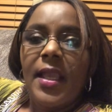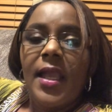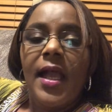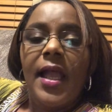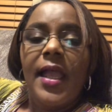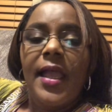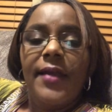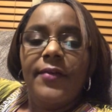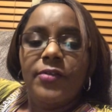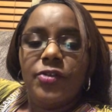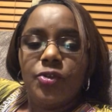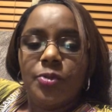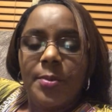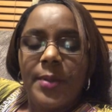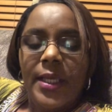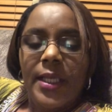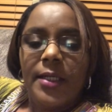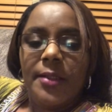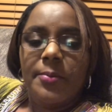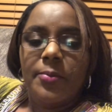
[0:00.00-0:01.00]
I have a
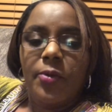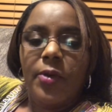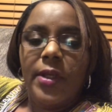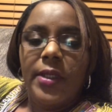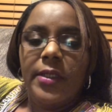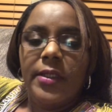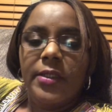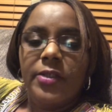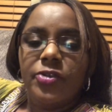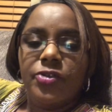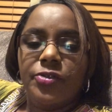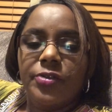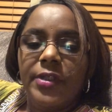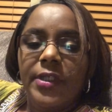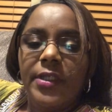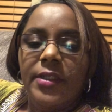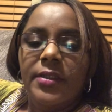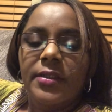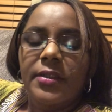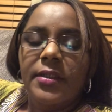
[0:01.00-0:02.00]
traumatic brain
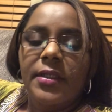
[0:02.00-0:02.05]
injury.